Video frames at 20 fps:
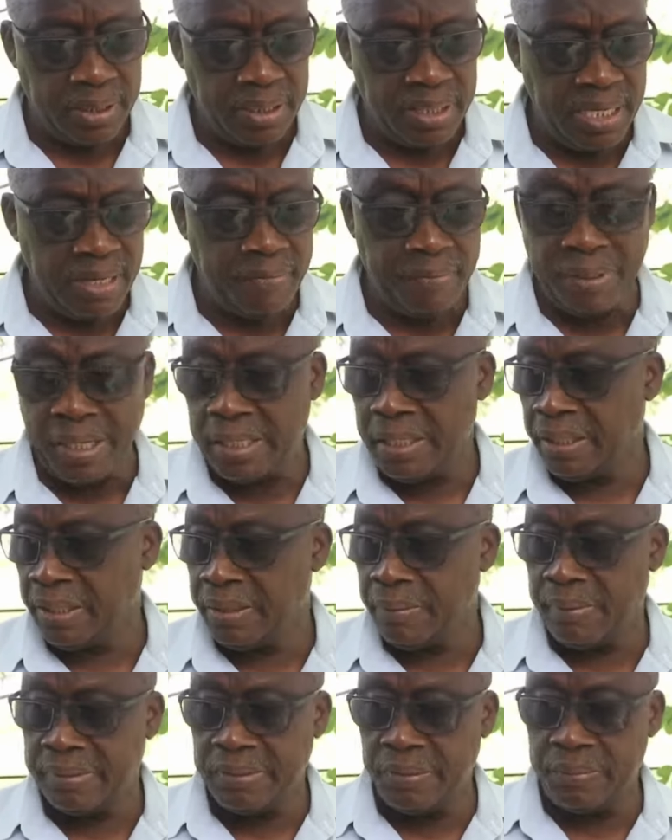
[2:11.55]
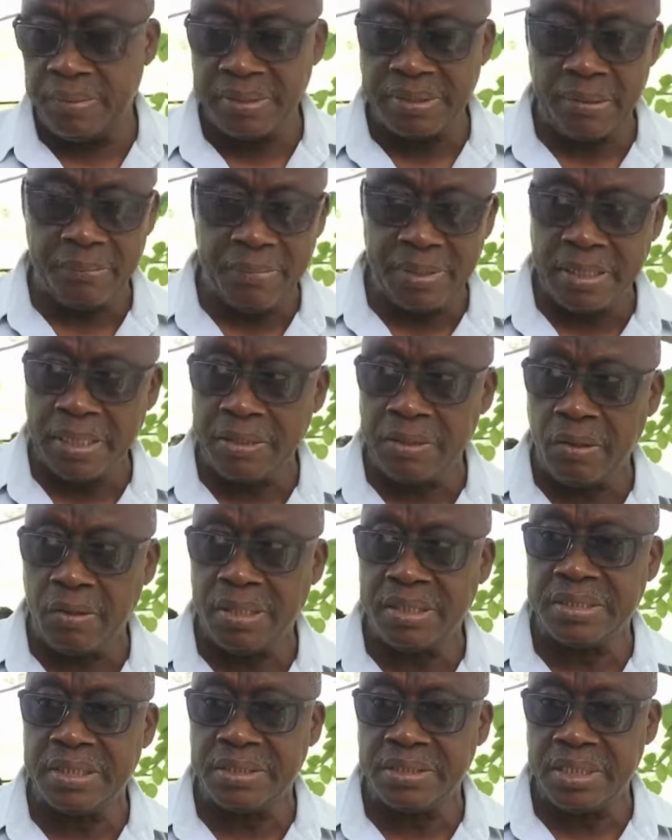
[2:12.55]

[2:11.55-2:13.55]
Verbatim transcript: Even I heard there was a recent meeting down in St.